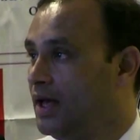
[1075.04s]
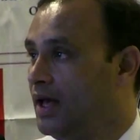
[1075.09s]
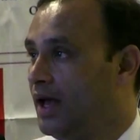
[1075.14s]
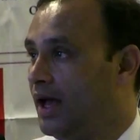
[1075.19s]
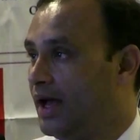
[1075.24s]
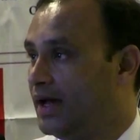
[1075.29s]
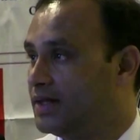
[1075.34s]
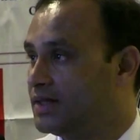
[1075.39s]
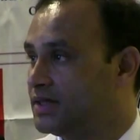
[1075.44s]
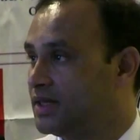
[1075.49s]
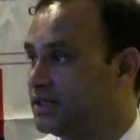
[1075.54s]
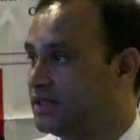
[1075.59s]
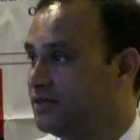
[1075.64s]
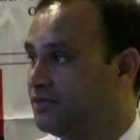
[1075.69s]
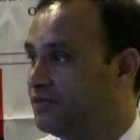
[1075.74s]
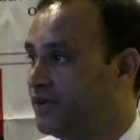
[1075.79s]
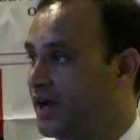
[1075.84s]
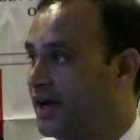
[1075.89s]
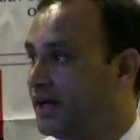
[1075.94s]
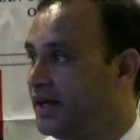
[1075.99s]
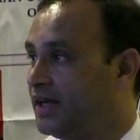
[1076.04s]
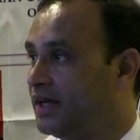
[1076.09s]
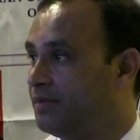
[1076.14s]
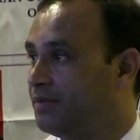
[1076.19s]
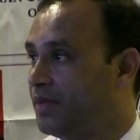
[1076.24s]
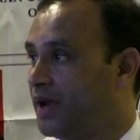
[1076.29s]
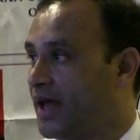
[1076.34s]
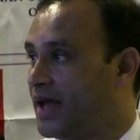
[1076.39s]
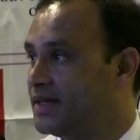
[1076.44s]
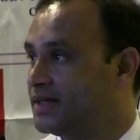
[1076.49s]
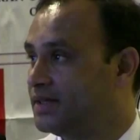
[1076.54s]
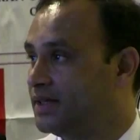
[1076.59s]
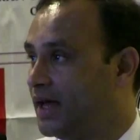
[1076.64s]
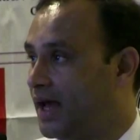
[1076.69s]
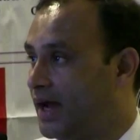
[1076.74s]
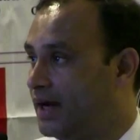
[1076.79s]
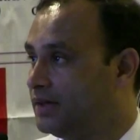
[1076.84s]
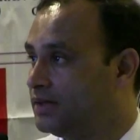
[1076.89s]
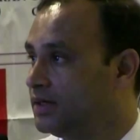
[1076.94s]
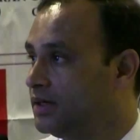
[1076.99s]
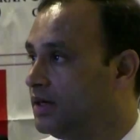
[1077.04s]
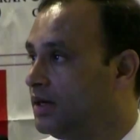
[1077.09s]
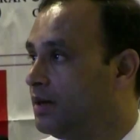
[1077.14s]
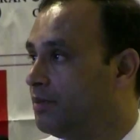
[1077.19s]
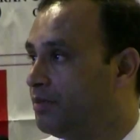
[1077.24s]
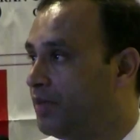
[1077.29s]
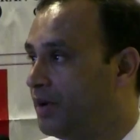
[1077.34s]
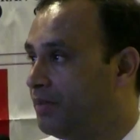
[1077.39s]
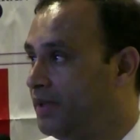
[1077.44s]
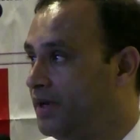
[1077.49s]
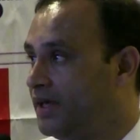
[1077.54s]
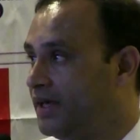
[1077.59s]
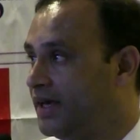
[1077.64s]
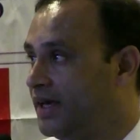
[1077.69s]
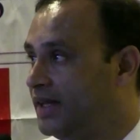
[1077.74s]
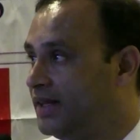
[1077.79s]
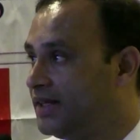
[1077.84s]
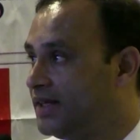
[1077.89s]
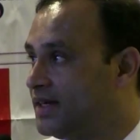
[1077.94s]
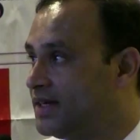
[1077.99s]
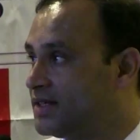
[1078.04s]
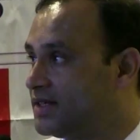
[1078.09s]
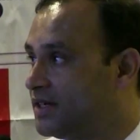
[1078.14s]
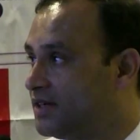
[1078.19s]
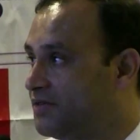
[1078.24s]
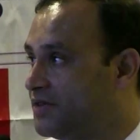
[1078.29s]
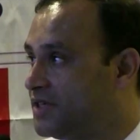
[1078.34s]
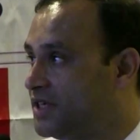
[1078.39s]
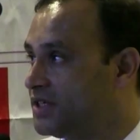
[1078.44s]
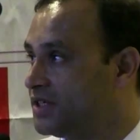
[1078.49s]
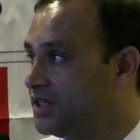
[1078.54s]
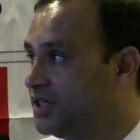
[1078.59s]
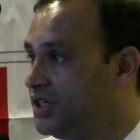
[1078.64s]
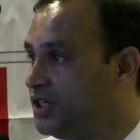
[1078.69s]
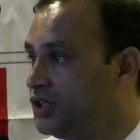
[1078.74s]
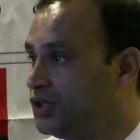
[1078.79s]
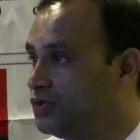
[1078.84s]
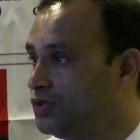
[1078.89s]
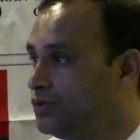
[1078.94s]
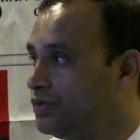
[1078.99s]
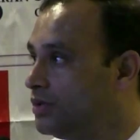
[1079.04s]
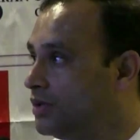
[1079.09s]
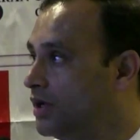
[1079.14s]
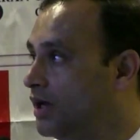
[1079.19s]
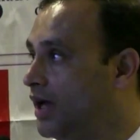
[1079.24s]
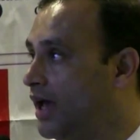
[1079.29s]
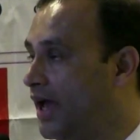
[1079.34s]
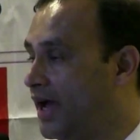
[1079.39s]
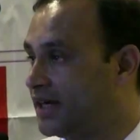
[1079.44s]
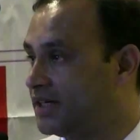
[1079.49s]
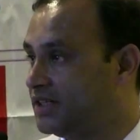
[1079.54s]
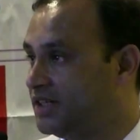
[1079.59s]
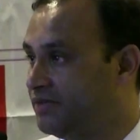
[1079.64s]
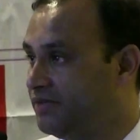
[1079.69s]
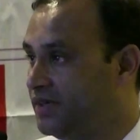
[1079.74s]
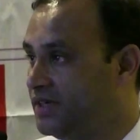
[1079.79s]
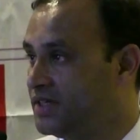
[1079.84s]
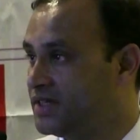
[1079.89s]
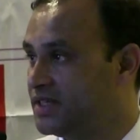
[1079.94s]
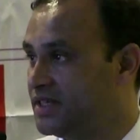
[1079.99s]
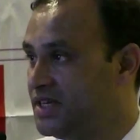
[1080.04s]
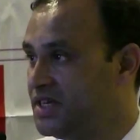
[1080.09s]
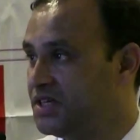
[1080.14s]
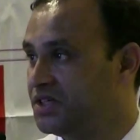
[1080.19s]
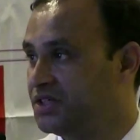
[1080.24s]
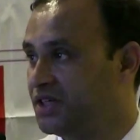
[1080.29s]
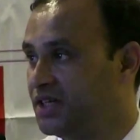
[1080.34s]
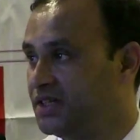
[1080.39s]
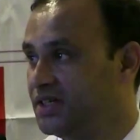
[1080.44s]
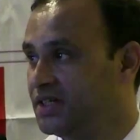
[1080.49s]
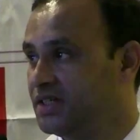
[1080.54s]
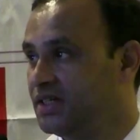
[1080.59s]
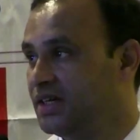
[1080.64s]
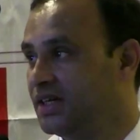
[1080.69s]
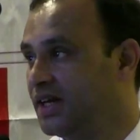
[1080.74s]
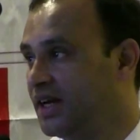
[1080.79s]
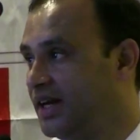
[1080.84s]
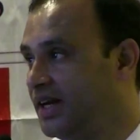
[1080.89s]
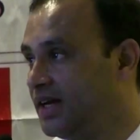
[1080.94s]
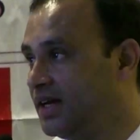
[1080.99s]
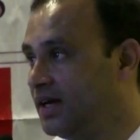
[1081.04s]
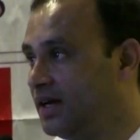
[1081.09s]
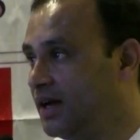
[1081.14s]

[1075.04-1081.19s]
And such a finding implies that public healthcare services need to actively seek changes in clinical